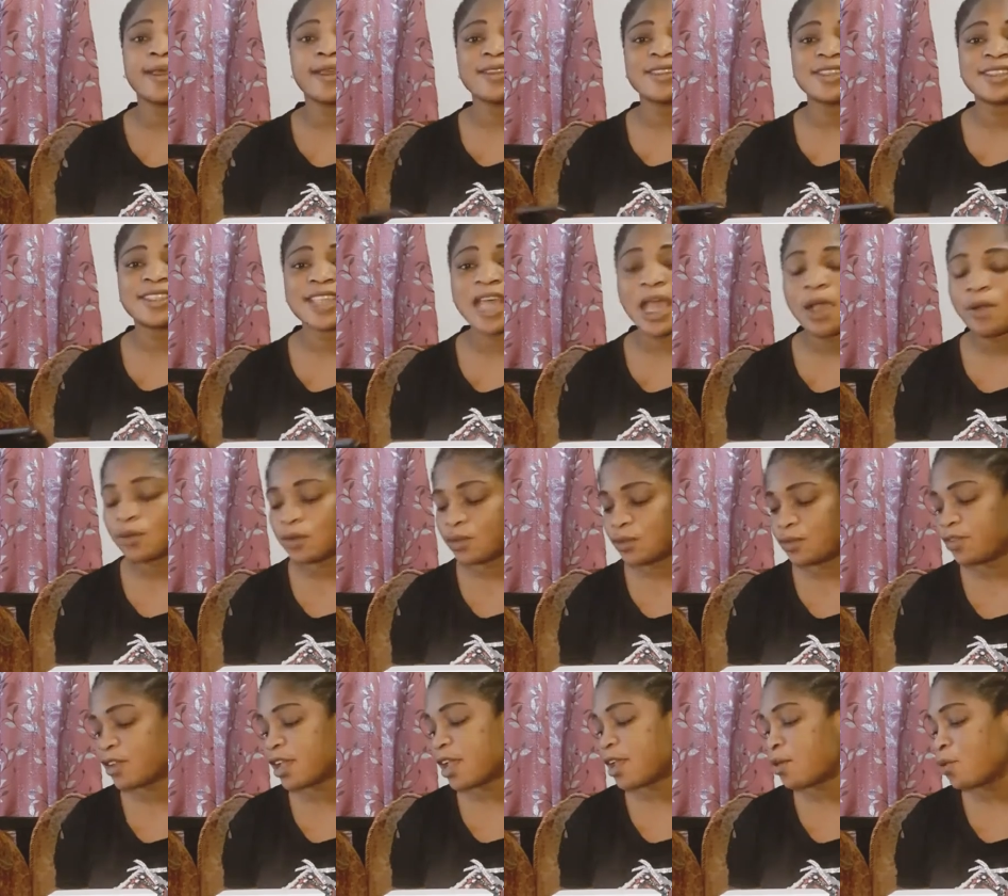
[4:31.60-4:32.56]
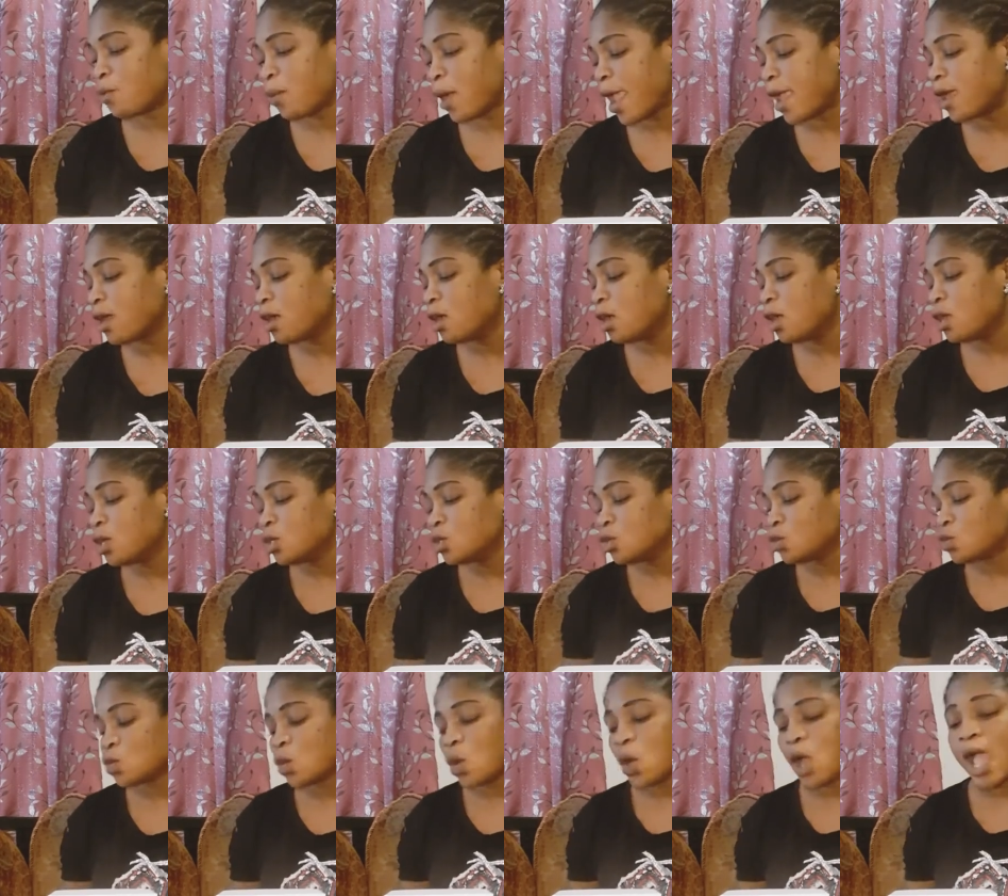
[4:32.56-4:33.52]
sound very well.
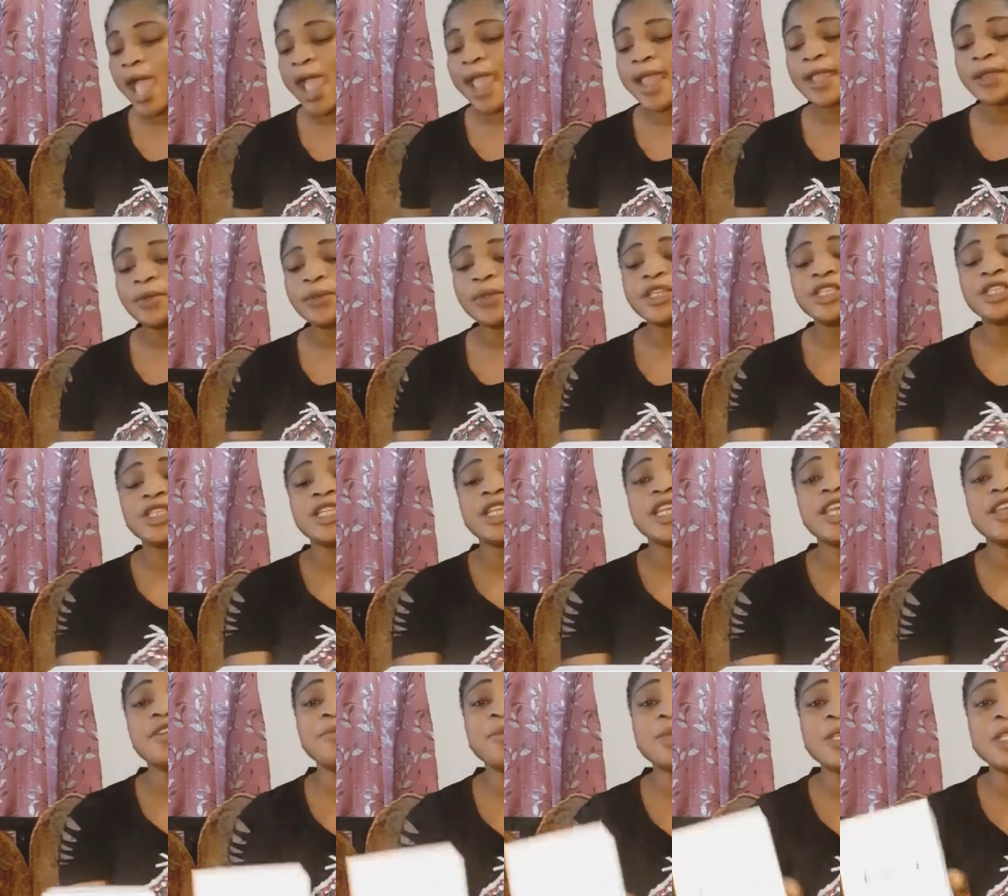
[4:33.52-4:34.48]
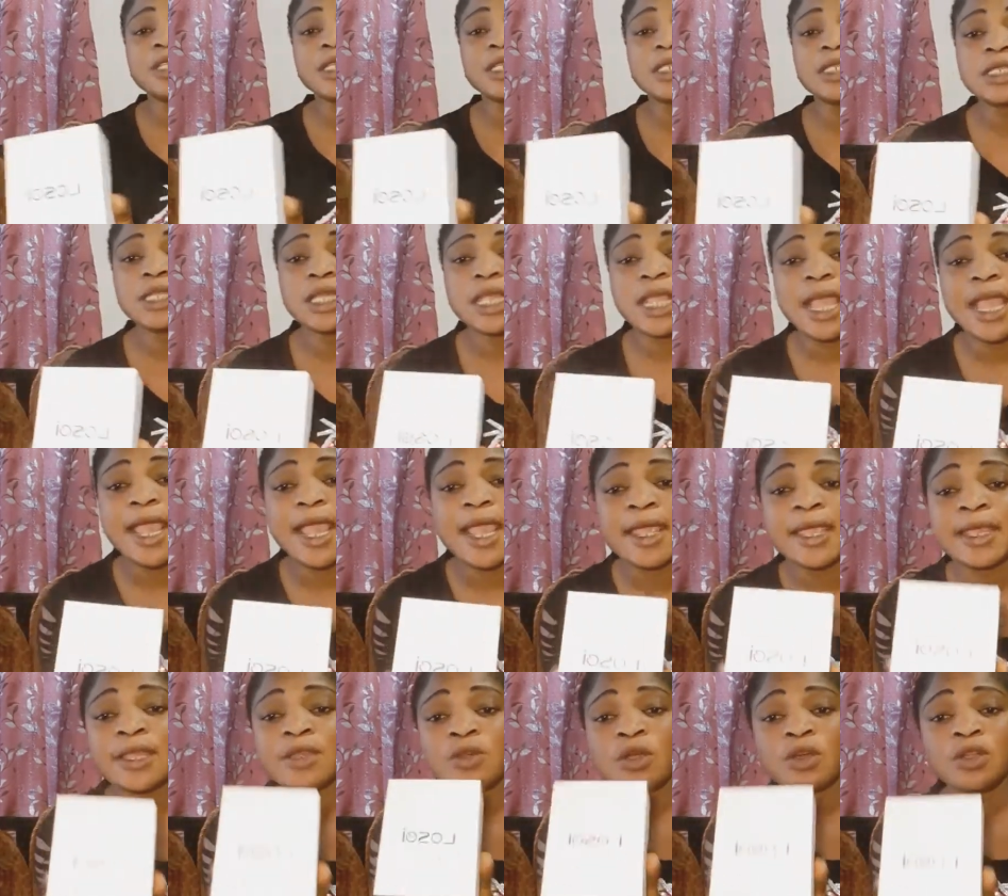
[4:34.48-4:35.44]
So when she gave me this thing,
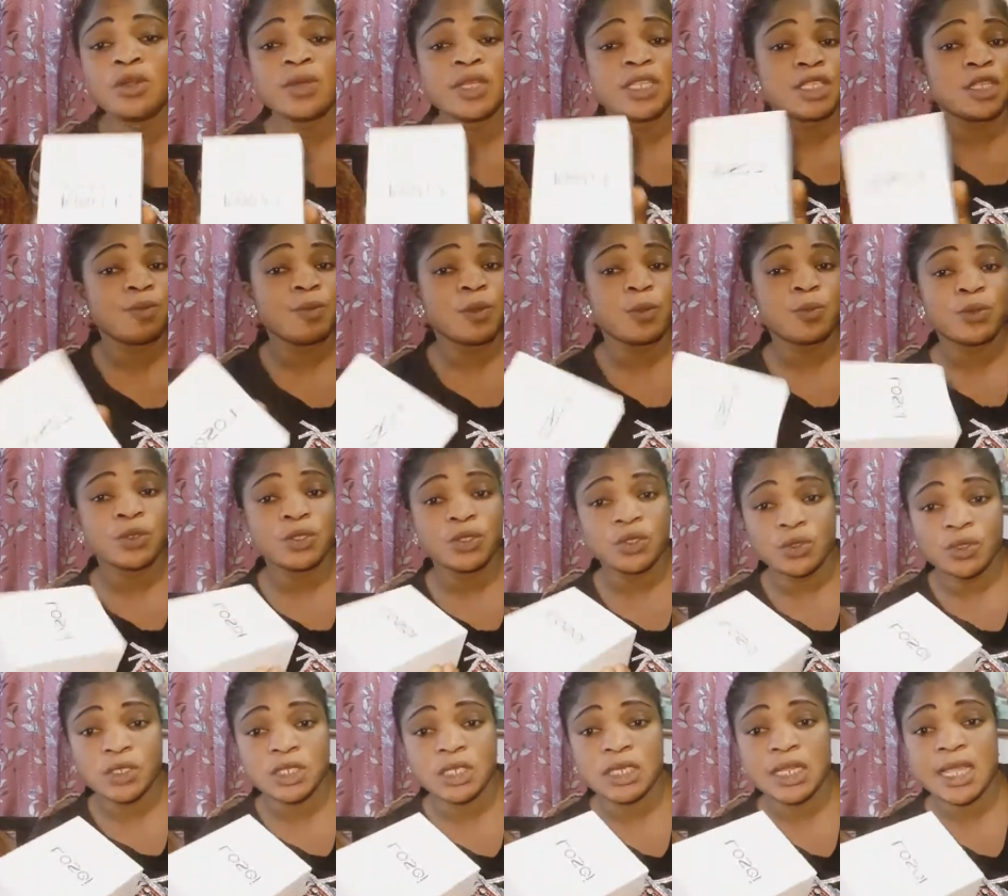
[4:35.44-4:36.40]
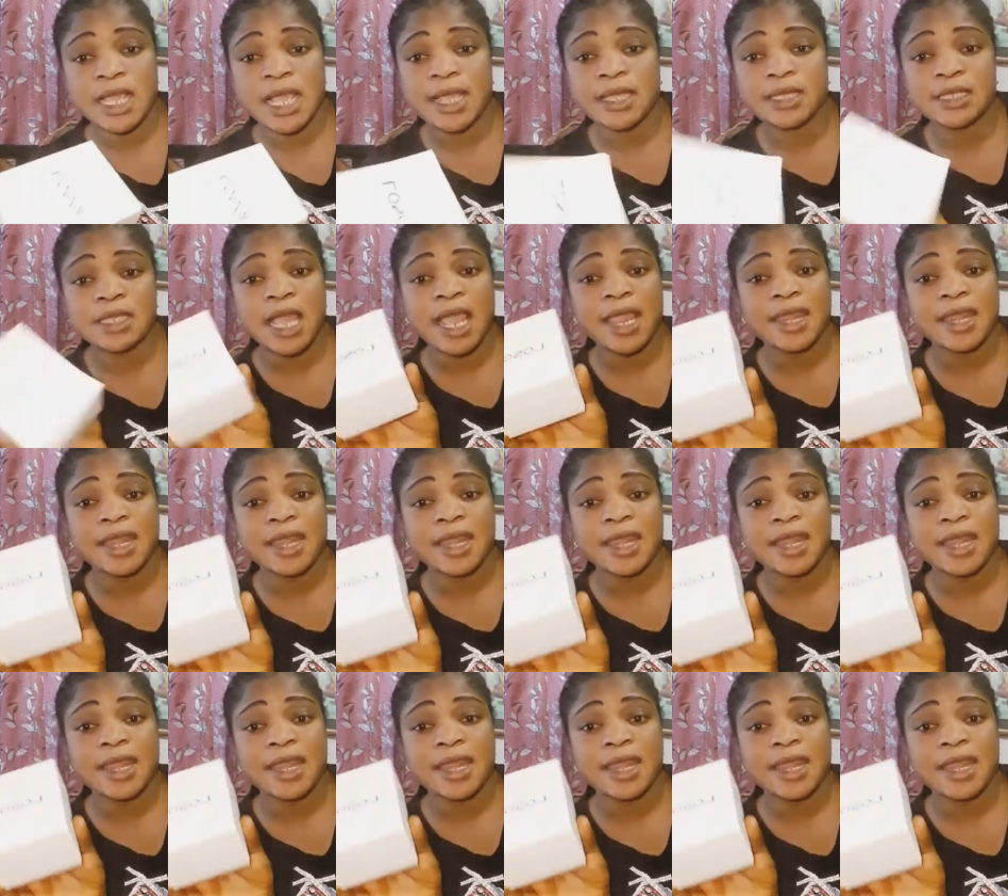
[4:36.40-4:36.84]
I always see people use it, guys.